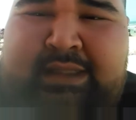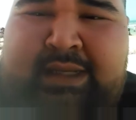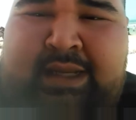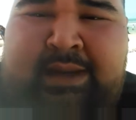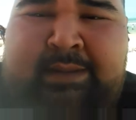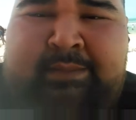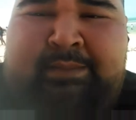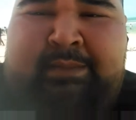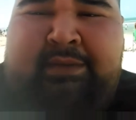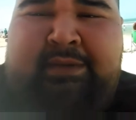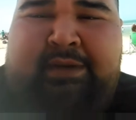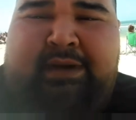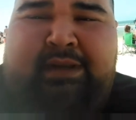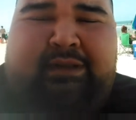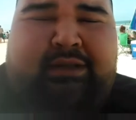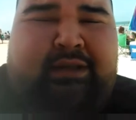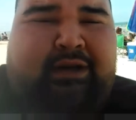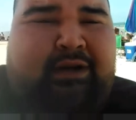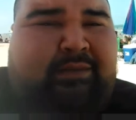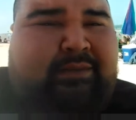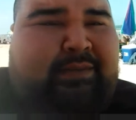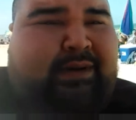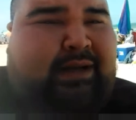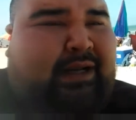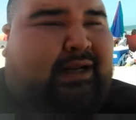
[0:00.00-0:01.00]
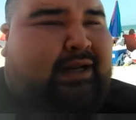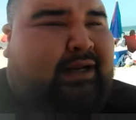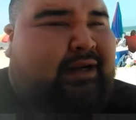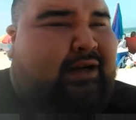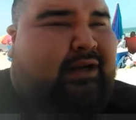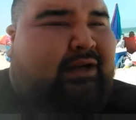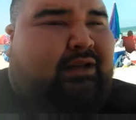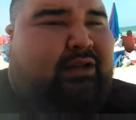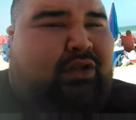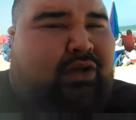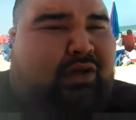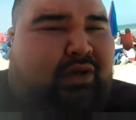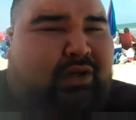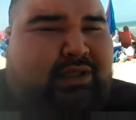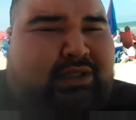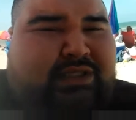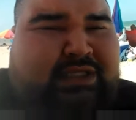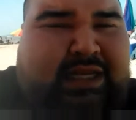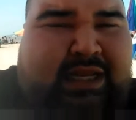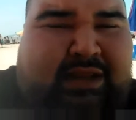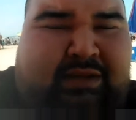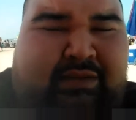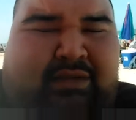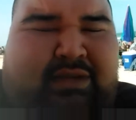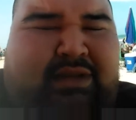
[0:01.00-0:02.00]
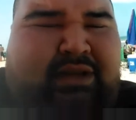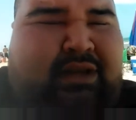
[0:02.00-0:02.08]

I'm everybody out here throwing sand.